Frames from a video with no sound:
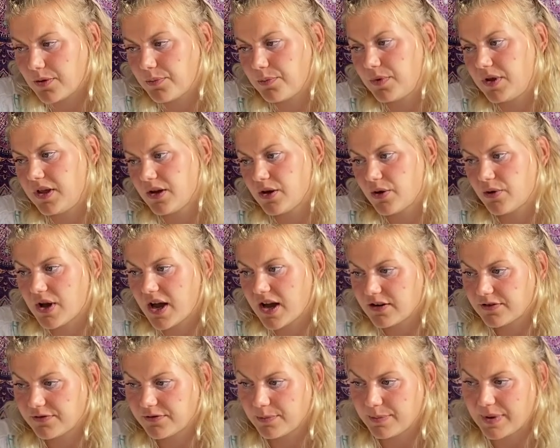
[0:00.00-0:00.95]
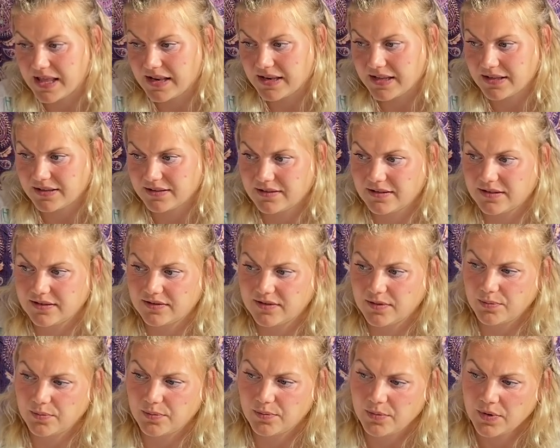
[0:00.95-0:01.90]
An ego out of balance is
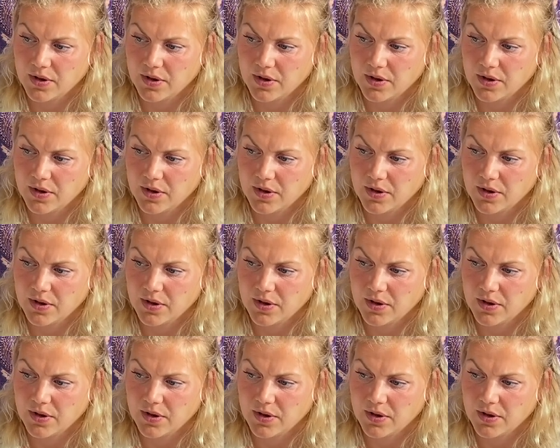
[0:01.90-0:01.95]
an